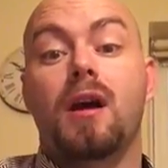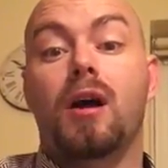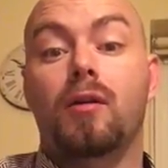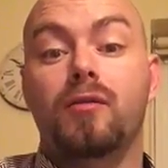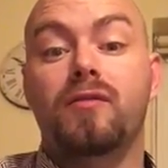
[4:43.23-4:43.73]

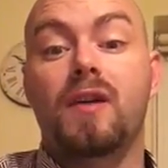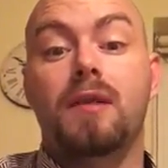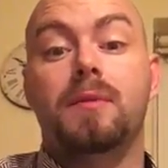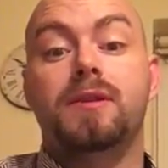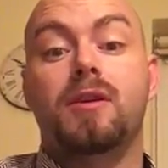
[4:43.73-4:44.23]
our own
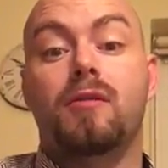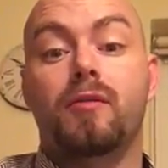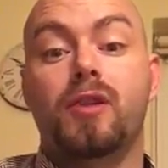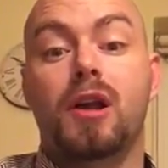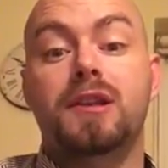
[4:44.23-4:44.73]
development, our
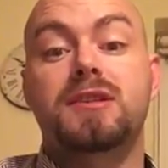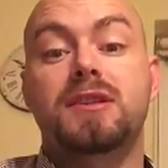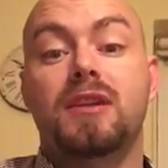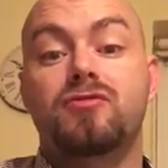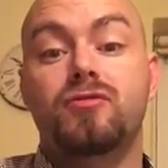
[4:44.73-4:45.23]
own knowledge
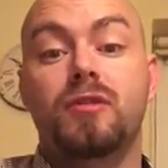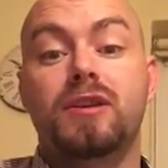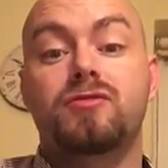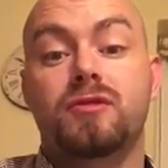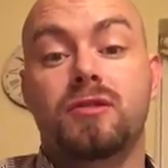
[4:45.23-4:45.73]
set, through
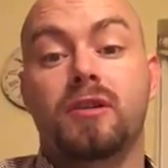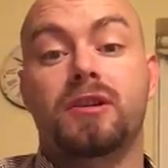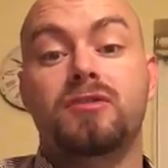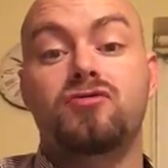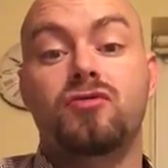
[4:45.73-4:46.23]
literature like
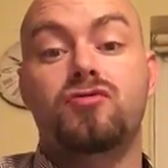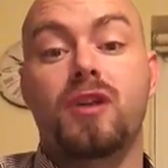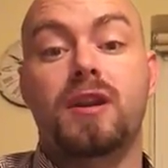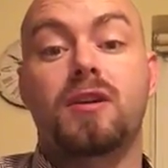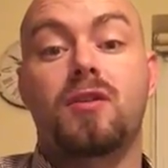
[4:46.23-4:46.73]
this, through
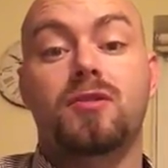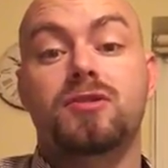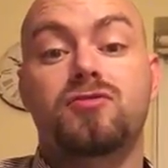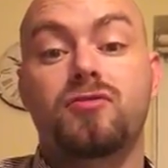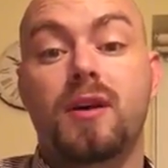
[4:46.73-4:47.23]
training
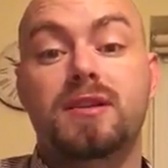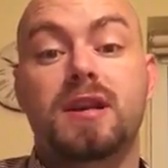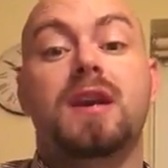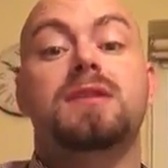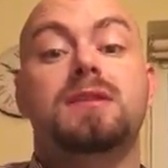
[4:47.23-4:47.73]
courses, through
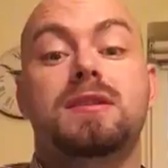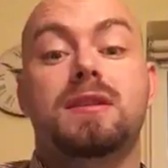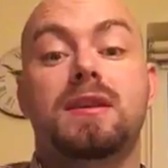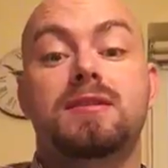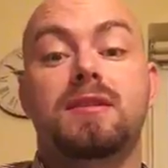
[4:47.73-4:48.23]
education
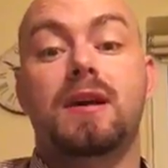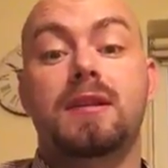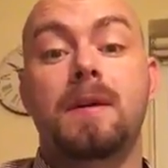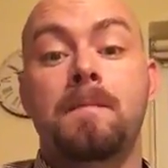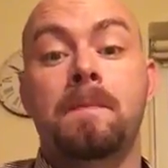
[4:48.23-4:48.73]
and things like that.